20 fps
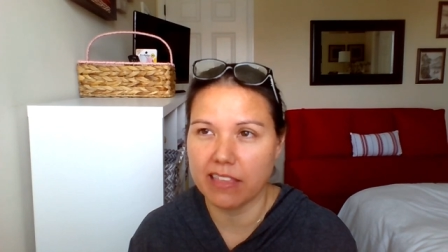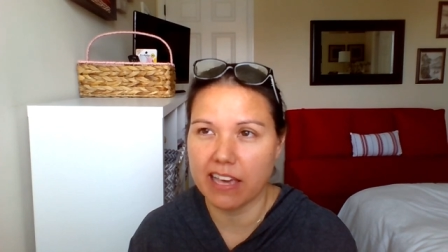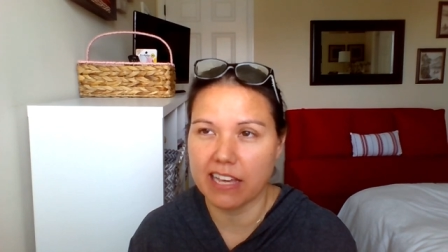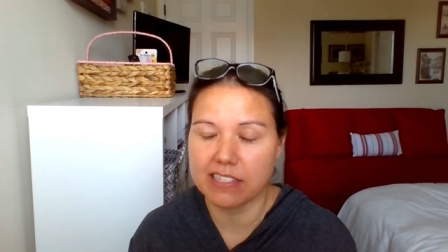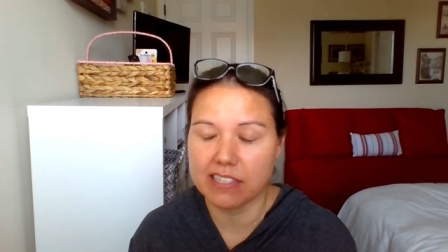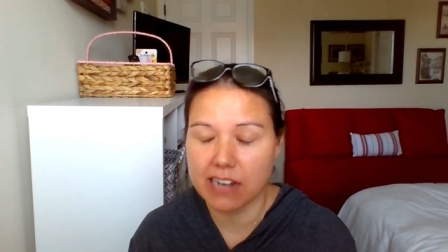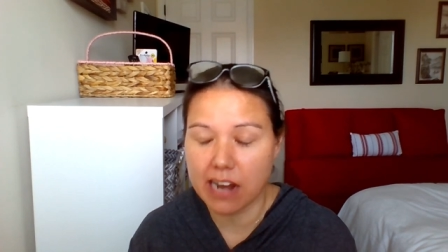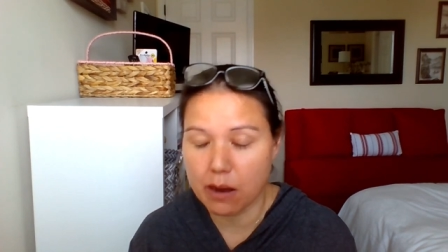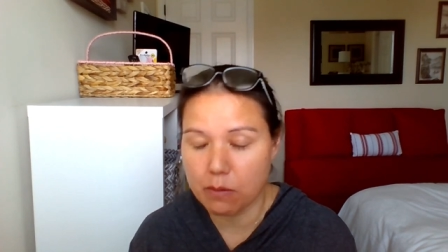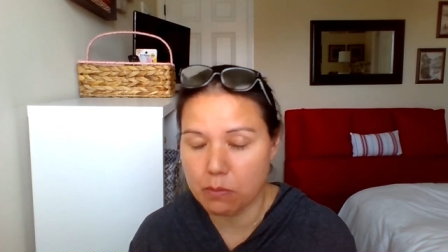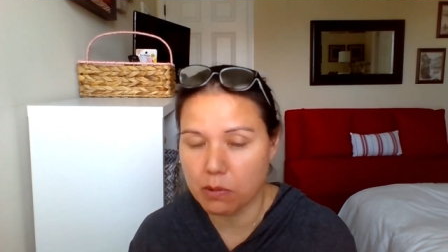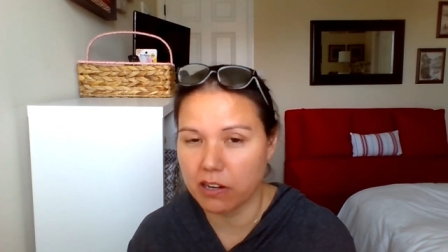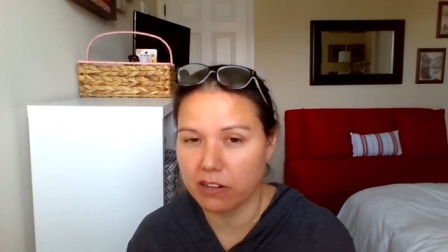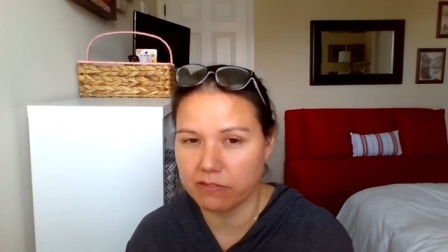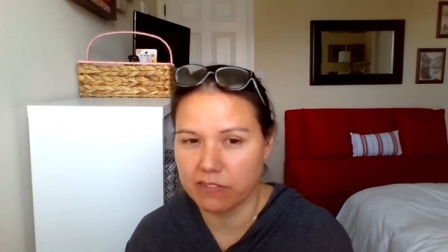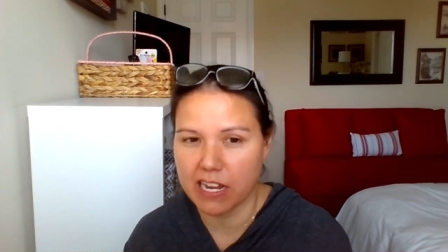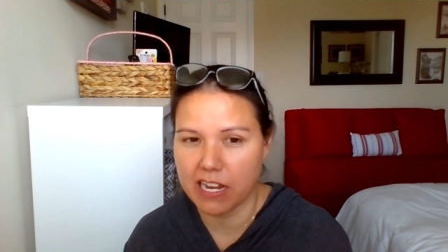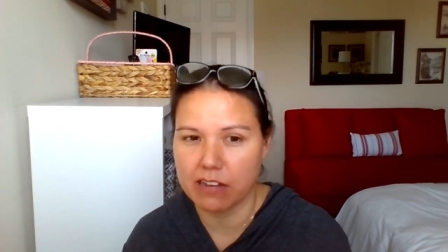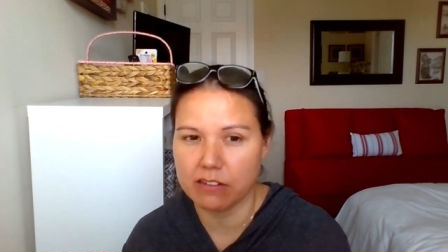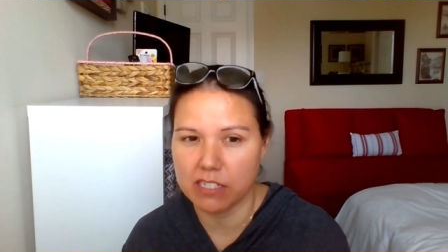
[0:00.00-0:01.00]
that's not part
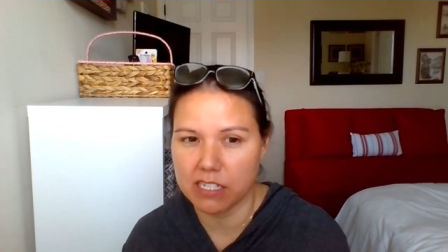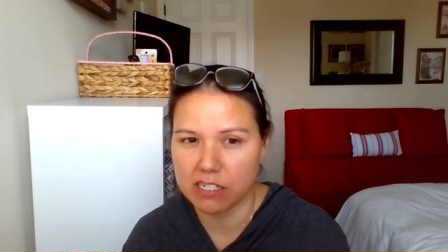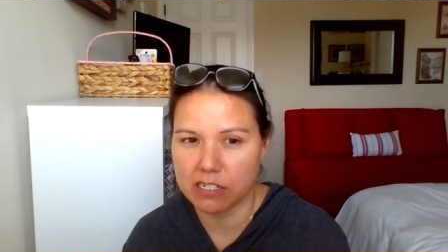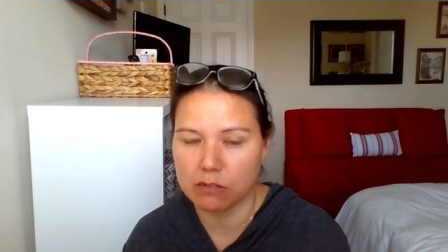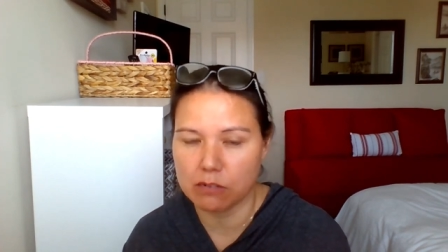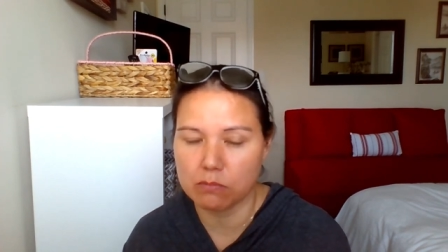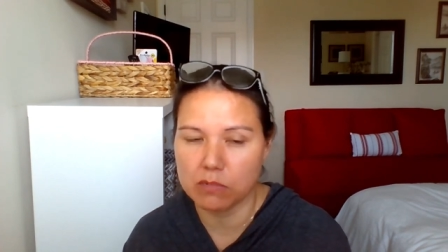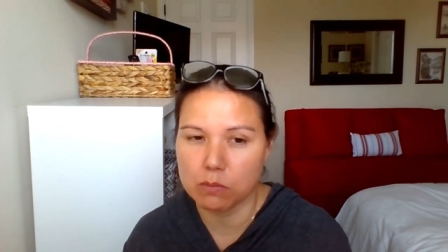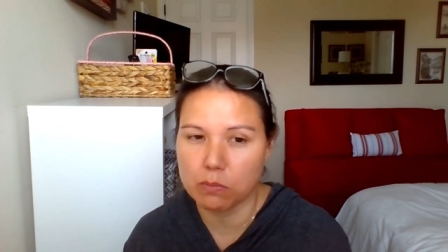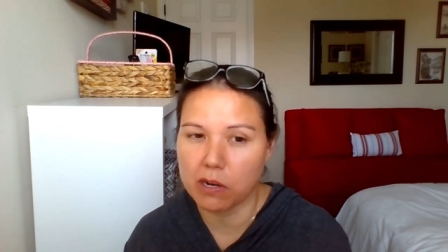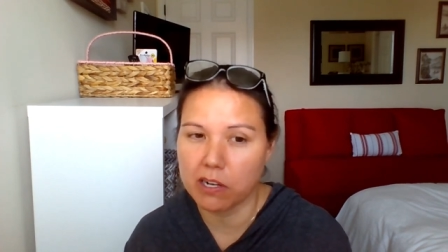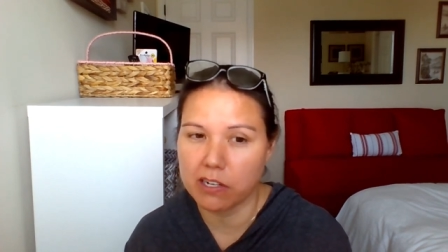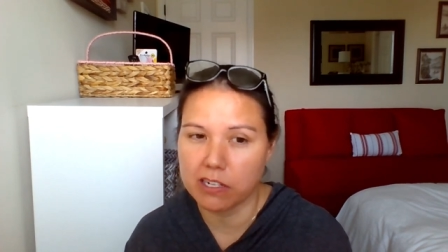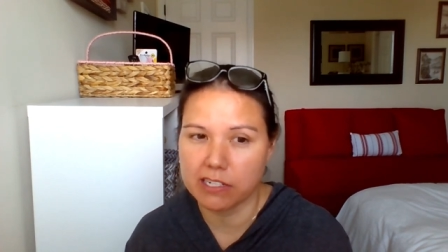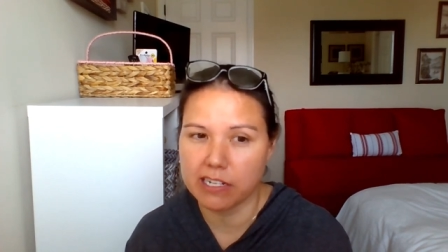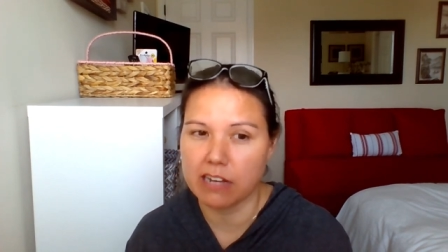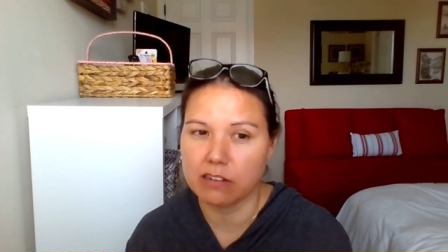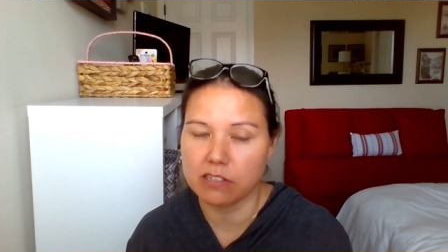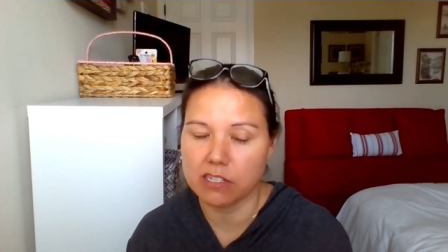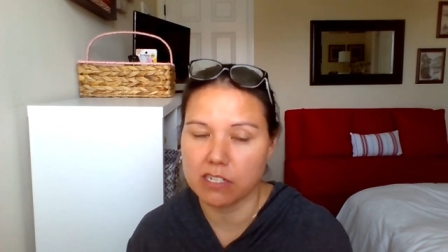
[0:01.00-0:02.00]
of Down syndrome was part of
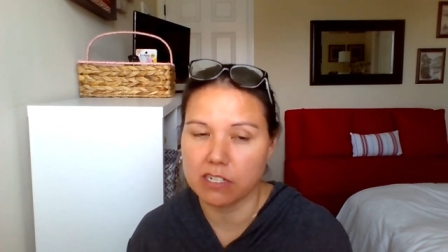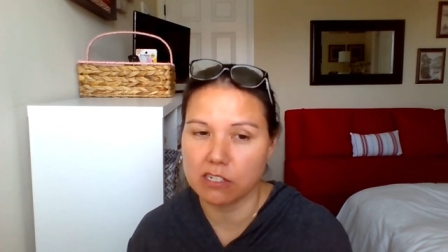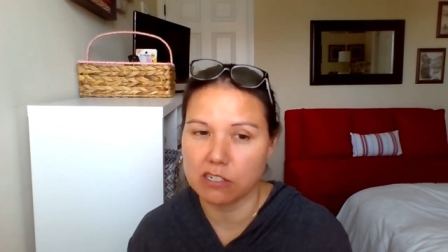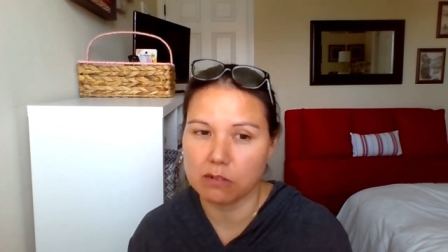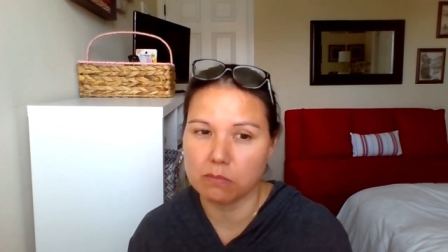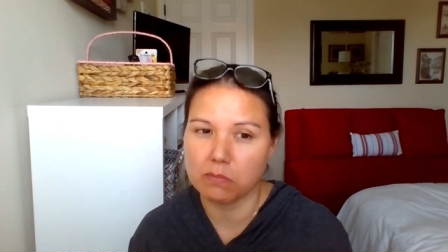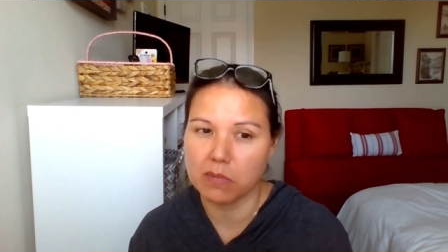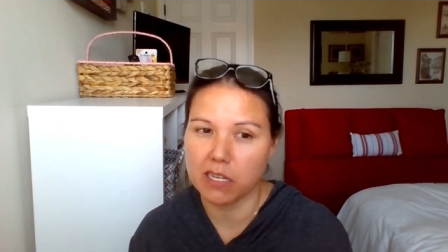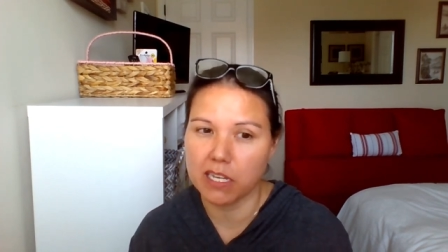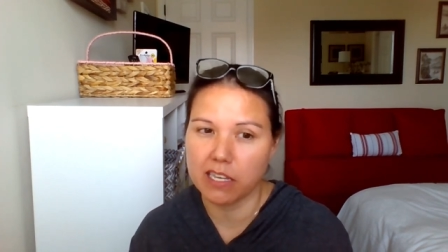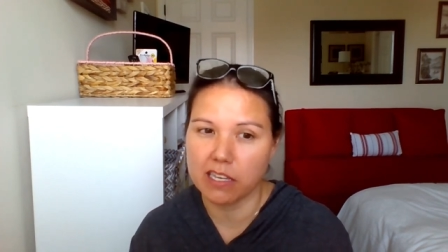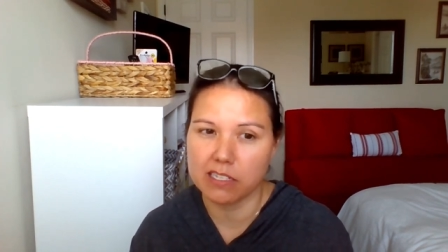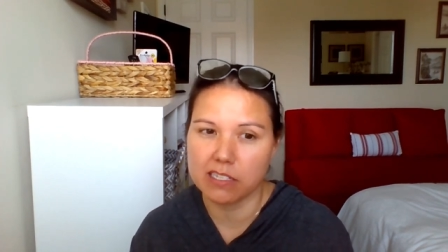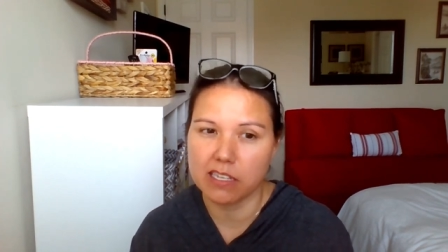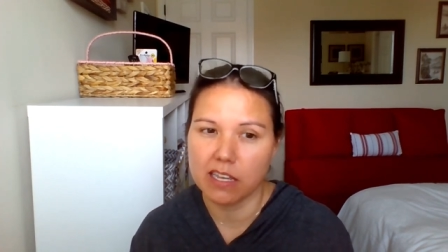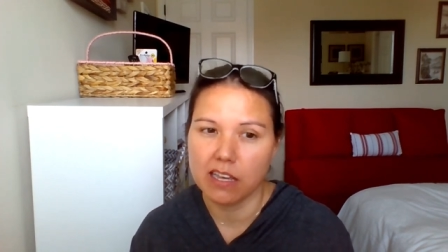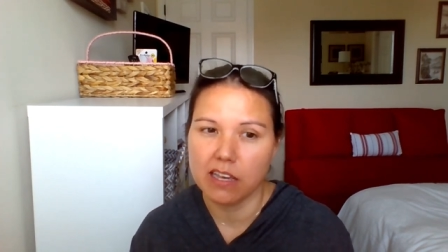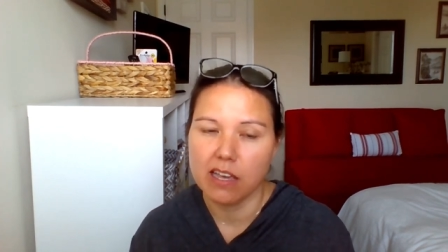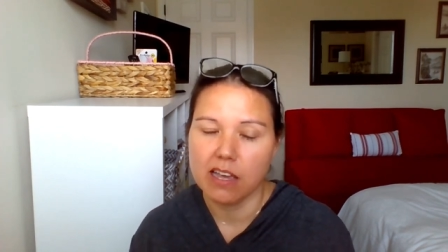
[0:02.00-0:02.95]
Down syndrome, because